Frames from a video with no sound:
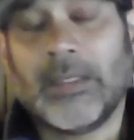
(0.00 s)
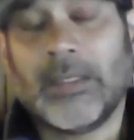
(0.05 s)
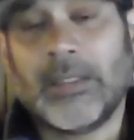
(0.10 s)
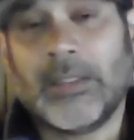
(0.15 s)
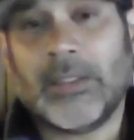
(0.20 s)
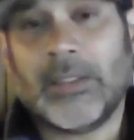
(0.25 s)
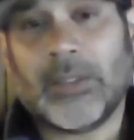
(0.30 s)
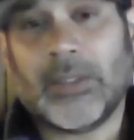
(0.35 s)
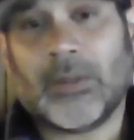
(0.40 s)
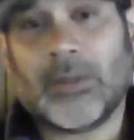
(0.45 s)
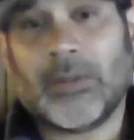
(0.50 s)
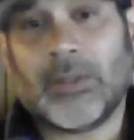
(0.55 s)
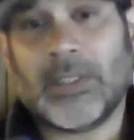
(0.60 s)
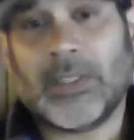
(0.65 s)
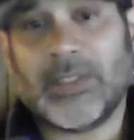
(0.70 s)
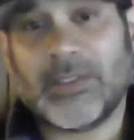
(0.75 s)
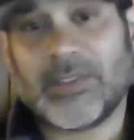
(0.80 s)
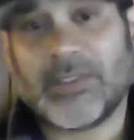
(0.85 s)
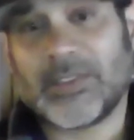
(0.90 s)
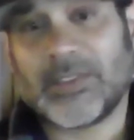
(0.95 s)

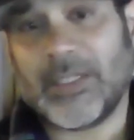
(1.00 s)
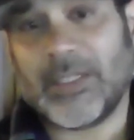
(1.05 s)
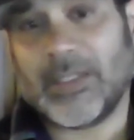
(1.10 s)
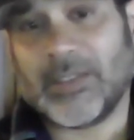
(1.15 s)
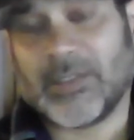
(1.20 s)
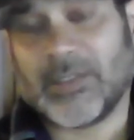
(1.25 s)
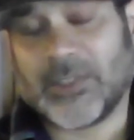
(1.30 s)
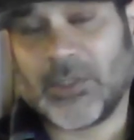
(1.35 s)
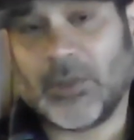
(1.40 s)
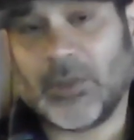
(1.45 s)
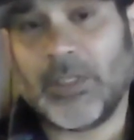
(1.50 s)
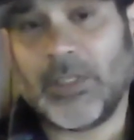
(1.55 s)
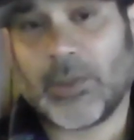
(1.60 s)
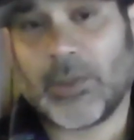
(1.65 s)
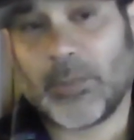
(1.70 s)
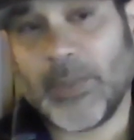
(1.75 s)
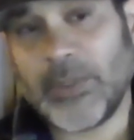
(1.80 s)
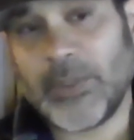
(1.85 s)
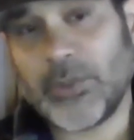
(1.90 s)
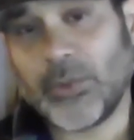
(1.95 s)
is certainly a
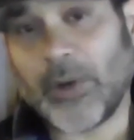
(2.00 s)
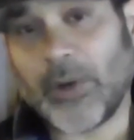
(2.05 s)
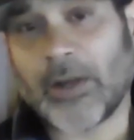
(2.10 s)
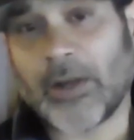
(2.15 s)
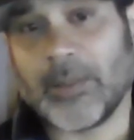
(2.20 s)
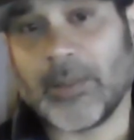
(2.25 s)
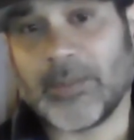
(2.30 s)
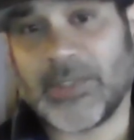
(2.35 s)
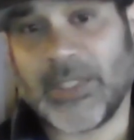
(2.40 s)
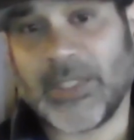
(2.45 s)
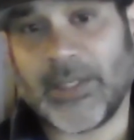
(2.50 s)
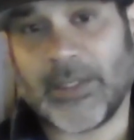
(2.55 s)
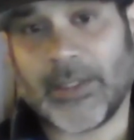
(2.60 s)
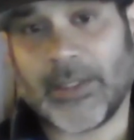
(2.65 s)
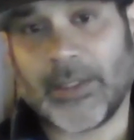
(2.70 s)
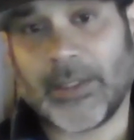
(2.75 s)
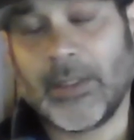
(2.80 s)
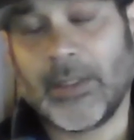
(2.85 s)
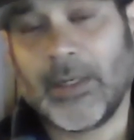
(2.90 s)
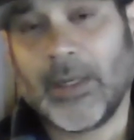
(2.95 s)
3 true outcomes
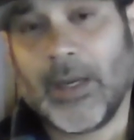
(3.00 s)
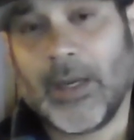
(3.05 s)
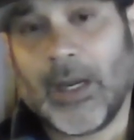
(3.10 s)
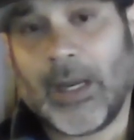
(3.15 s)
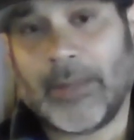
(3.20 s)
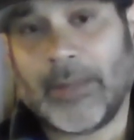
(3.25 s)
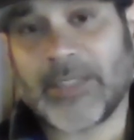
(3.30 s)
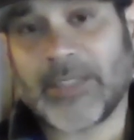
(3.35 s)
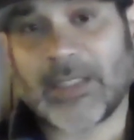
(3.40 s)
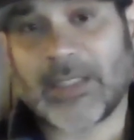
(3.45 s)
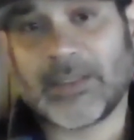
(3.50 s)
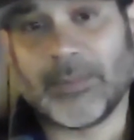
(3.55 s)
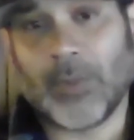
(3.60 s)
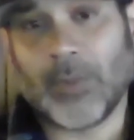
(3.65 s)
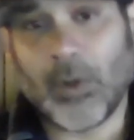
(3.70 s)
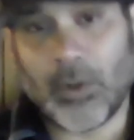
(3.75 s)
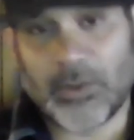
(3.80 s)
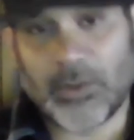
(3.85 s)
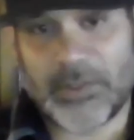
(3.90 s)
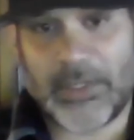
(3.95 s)
hitter. He's got some
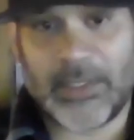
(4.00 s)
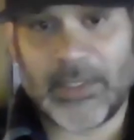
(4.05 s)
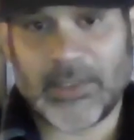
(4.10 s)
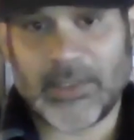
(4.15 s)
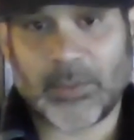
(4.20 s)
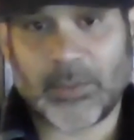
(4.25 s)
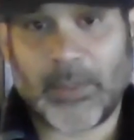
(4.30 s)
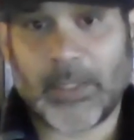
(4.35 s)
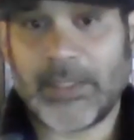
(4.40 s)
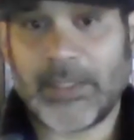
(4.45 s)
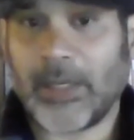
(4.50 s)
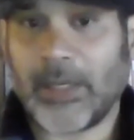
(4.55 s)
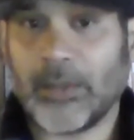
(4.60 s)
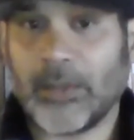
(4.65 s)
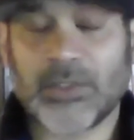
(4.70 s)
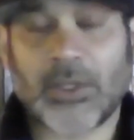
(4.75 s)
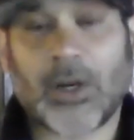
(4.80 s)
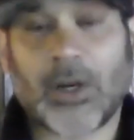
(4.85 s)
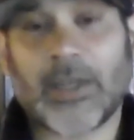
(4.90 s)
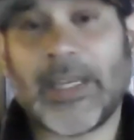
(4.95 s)
holes in his swing.
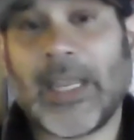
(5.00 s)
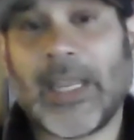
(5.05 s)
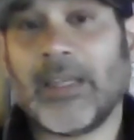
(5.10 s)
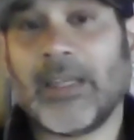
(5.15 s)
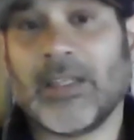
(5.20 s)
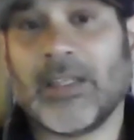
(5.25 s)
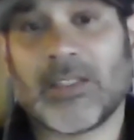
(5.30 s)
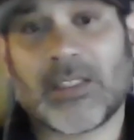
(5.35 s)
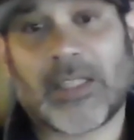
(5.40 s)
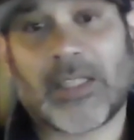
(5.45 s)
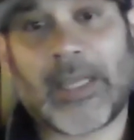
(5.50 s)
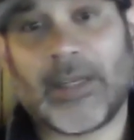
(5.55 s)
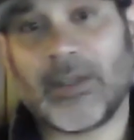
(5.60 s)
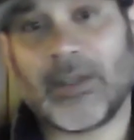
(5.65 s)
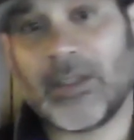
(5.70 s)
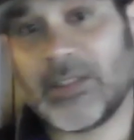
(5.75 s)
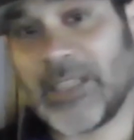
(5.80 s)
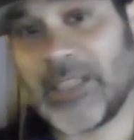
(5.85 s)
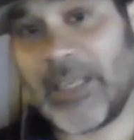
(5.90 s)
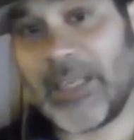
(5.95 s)
Teoscar can't hit a slider
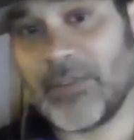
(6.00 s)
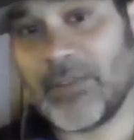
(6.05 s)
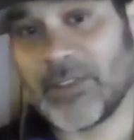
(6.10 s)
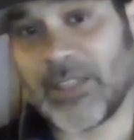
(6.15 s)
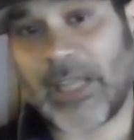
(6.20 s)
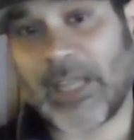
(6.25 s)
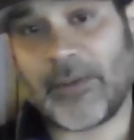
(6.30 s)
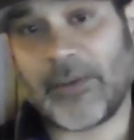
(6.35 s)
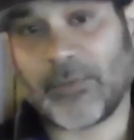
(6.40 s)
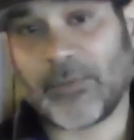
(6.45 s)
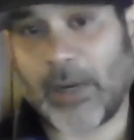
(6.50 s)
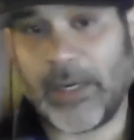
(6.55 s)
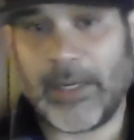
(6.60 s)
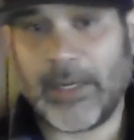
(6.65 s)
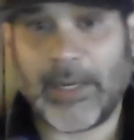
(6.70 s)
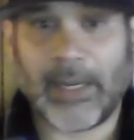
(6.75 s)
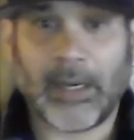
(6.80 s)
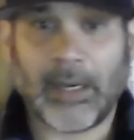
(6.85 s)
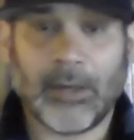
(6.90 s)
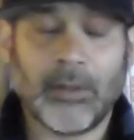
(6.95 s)
to save his life right
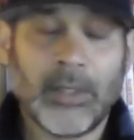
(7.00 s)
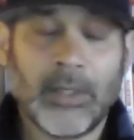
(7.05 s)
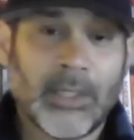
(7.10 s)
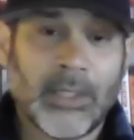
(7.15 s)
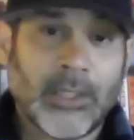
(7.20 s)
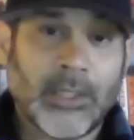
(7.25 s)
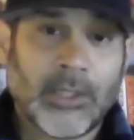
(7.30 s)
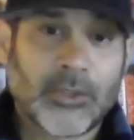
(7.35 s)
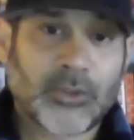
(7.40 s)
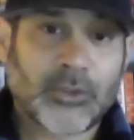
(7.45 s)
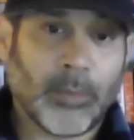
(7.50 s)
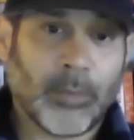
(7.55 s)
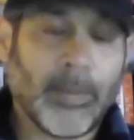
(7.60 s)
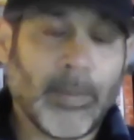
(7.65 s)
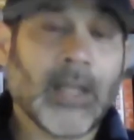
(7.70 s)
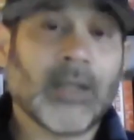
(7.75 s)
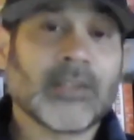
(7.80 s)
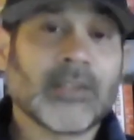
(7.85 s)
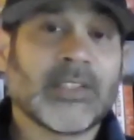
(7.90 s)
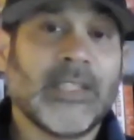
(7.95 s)
now.
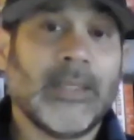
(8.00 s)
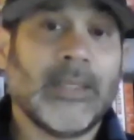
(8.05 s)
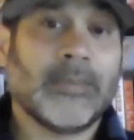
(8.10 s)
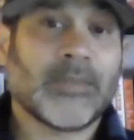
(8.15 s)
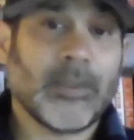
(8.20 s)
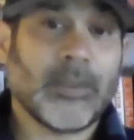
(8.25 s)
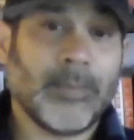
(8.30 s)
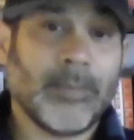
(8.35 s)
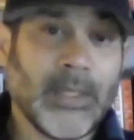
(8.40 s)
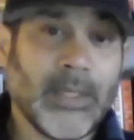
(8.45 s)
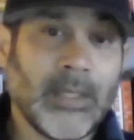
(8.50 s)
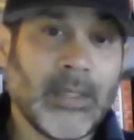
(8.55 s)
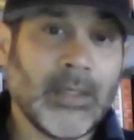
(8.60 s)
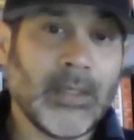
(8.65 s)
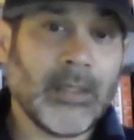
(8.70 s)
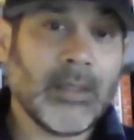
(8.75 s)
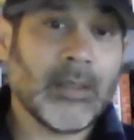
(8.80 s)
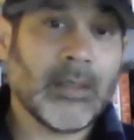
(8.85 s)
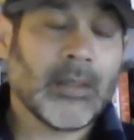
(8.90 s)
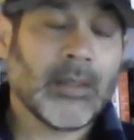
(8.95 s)
Trammell seems to
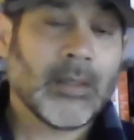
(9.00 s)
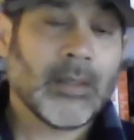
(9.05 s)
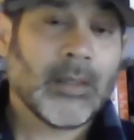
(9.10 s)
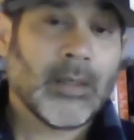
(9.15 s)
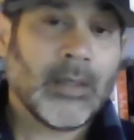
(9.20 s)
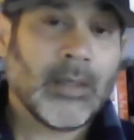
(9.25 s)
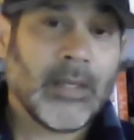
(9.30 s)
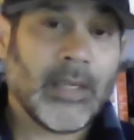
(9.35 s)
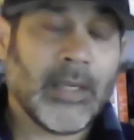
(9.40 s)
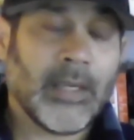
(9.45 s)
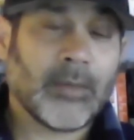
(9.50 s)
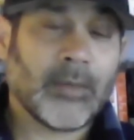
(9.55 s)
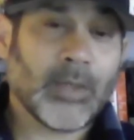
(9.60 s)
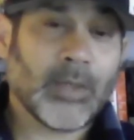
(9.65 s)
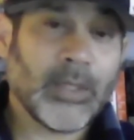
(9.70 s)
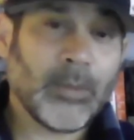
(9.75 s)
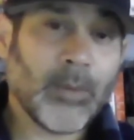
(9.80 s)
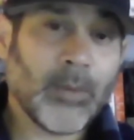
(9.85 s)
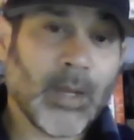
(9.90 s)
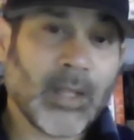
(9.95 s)
be hitting
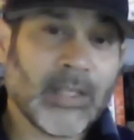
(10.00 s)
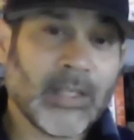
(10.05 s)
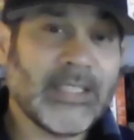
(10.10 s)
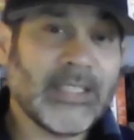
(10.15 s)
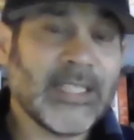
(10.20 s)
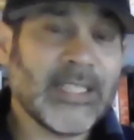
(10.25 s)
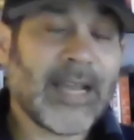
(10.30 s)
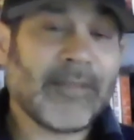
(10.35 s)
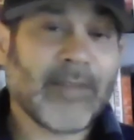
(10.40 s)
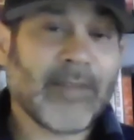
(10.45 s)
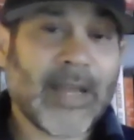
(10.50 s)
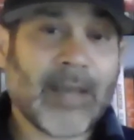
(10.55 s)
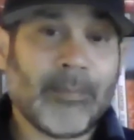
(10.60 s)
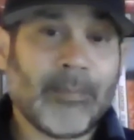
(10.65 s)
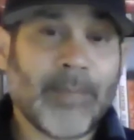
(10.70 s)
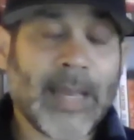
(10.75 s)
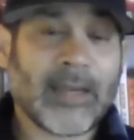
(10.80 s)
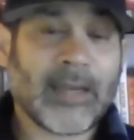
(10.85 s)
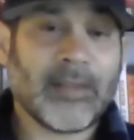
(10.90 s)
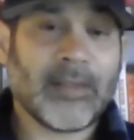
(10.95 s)
really well. He did have an
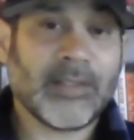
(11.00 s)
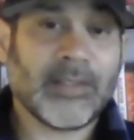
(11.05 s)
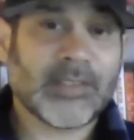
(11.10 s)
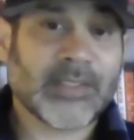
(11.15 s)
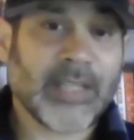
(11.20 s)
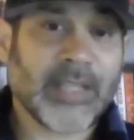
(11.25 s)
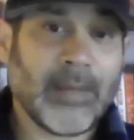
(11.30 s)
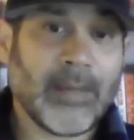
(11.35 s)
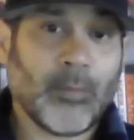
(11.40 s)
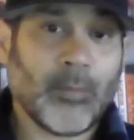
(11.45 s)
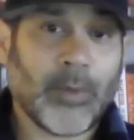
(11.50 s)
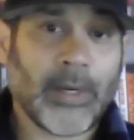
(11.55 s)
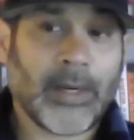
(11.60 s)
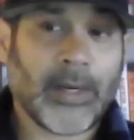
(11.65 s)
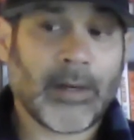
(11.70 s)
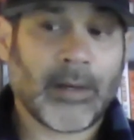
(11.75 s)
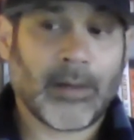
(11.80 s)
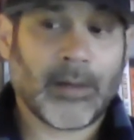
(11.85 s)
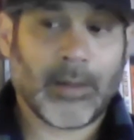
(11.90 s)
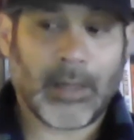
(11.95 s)
at-bat in this game
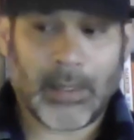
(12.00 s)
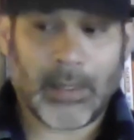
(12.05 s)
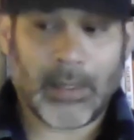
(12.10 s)
where